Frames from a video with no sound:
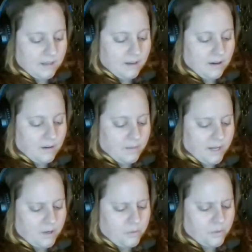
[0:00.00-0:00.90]
I
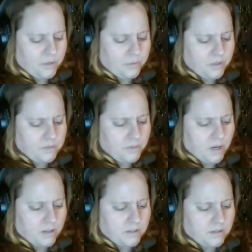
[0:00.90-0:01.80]
know one was
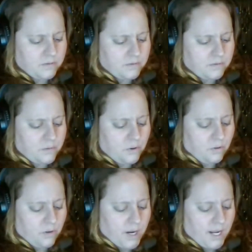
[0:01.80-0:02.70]
Marks of
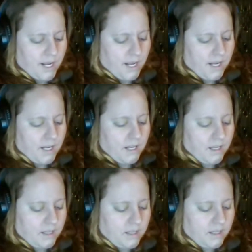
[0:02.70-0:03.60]
Gray.
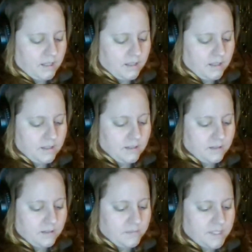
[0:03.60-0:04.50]

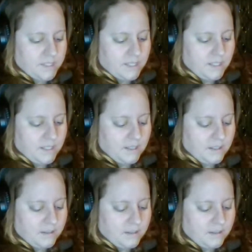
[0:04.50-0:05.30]
Let me see.